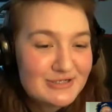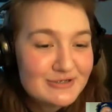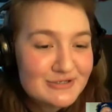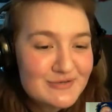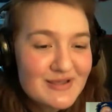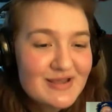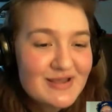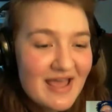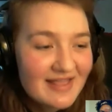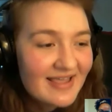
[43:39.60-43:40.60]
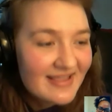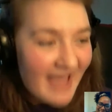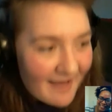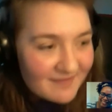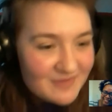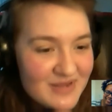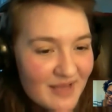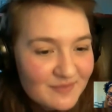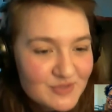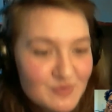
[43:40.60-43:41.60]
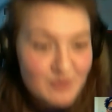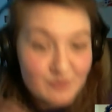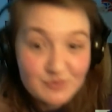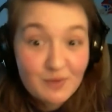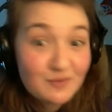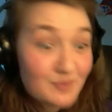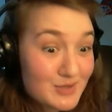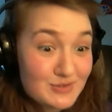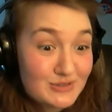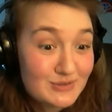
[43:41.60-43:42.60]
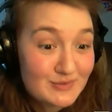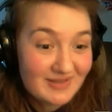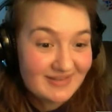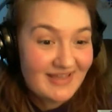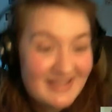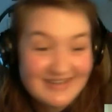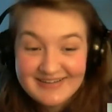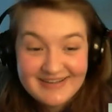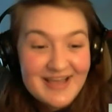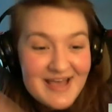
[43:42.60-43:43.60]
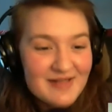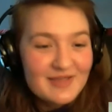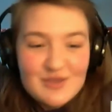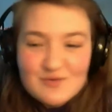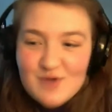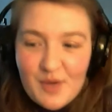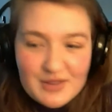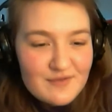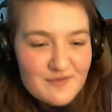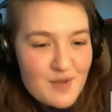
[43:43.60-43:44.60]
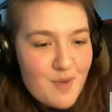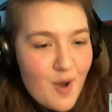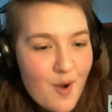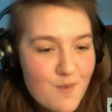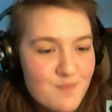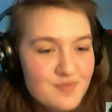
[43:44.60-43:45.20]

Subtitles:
you're doing and like have somebody else do it who knows what they're doing. Like, Olivia Pope.